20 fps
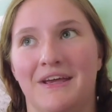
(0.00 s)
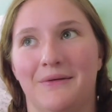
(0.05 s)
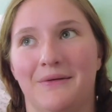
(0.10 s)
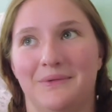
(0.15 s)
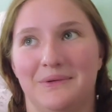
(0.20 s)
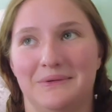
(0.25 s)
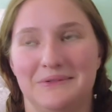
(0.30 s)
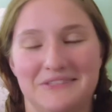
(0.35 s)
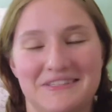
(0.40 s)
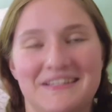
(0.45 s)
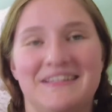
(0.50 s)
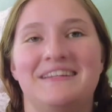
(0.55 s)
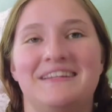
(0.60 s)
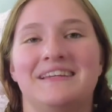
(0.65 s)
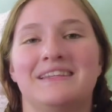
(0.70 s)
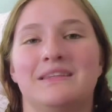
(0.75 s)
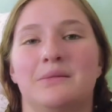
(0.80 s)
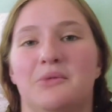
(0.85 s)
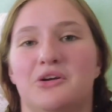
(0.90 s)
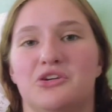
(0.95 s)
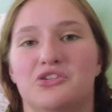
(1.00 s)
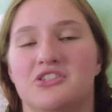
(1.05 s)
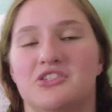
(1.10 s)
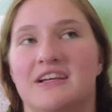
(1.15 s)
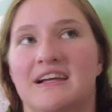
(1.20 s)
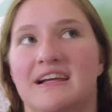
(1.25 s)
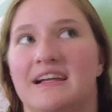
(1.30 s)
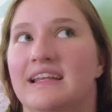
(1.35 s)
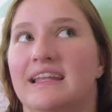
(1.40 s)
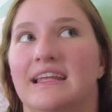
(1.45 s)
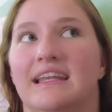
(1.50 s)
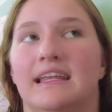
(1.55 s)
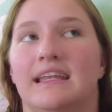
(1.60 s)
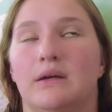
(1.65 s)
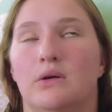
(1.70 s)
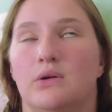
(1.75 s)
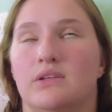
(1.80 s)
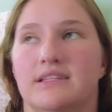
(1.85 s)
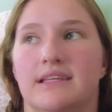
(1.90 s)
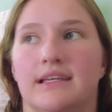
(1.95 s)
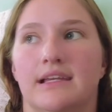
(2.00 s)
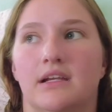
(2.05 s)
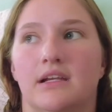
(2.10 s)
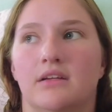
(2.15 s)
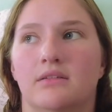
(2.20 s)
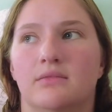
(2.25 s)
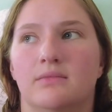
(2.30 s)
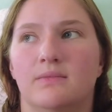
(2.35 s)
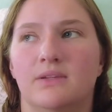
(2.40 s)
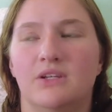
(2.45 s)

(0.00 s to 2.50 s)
We were standing in the merch line and he was like,